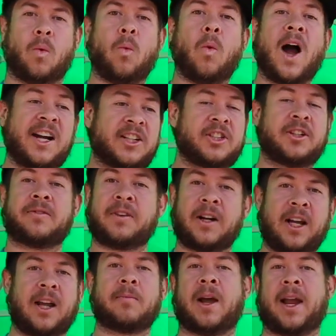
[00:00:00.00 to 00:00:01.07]
Wash your
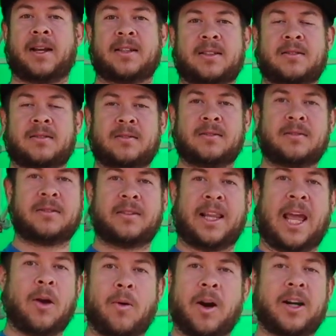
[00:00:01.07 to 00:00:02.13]
fucking bikes.
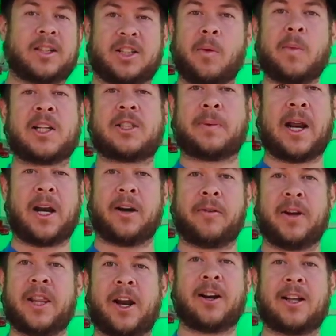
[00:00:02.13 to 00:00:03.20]
They work so much better
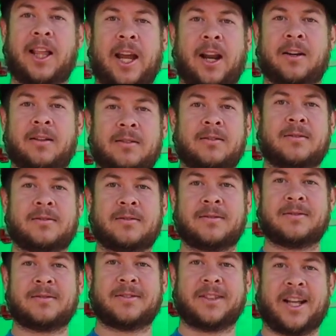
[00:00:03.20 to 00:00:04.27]
when they're clean.
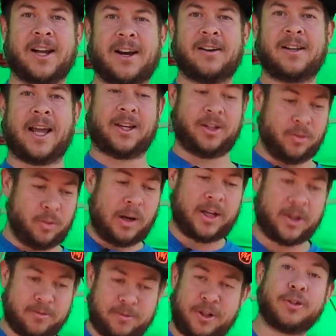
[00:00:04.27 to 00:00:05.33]
You know, like
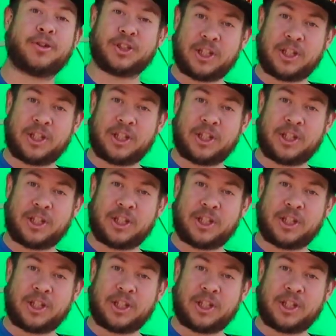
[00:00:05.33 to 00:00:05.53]
you